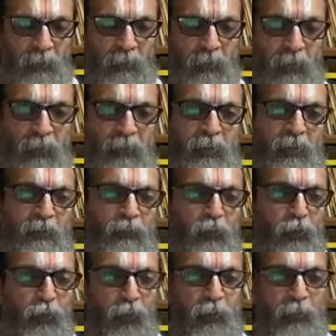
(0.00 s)
There is
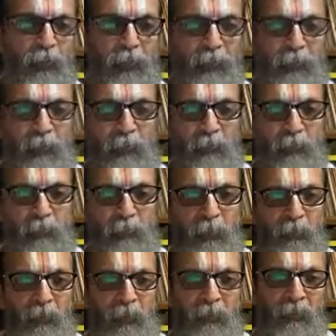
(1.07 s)
no difference
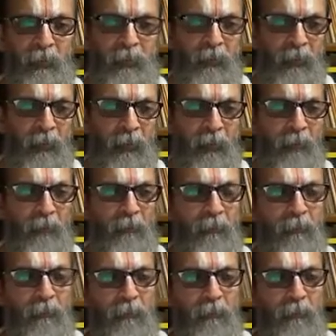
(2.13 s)
between the